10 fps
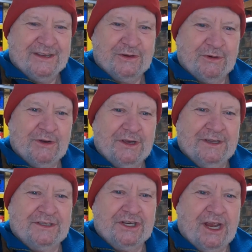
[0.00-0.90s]
So we're
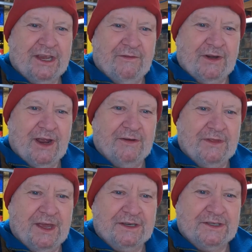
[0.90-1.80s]
going to check every now
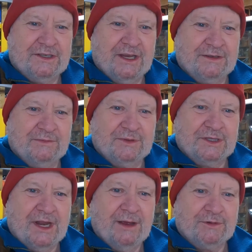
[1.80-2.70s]
and then, just take some
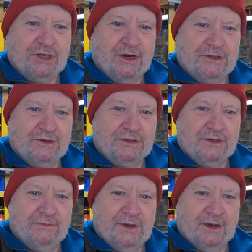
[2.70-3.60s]
snapshots or
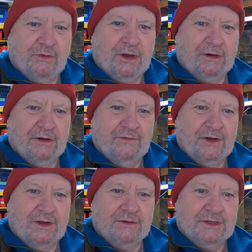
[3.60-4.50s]
some quick little
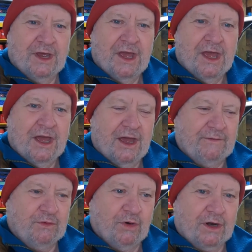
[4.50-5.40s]
videos
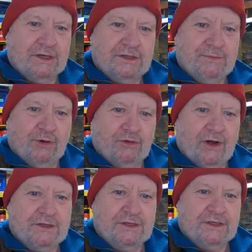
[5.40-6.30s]
of the work as he
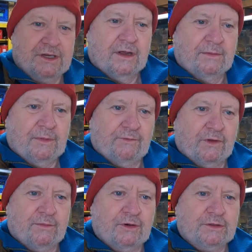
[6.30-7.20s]
progresses. But
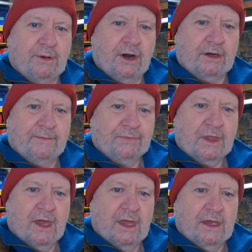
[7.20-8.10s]
for the most part,
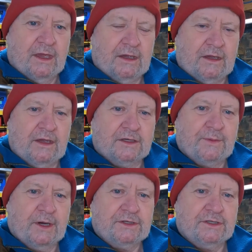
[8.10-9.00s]
he
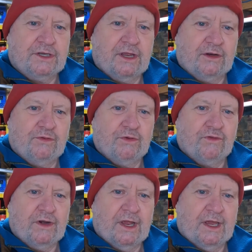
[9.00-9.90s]
expects this to take 2 or
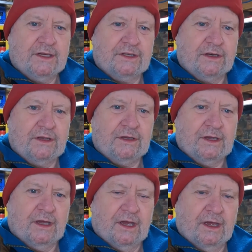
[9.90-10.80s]
3 days,
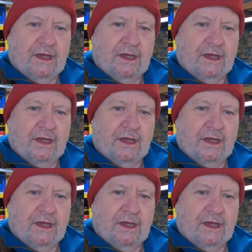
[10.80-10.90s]
and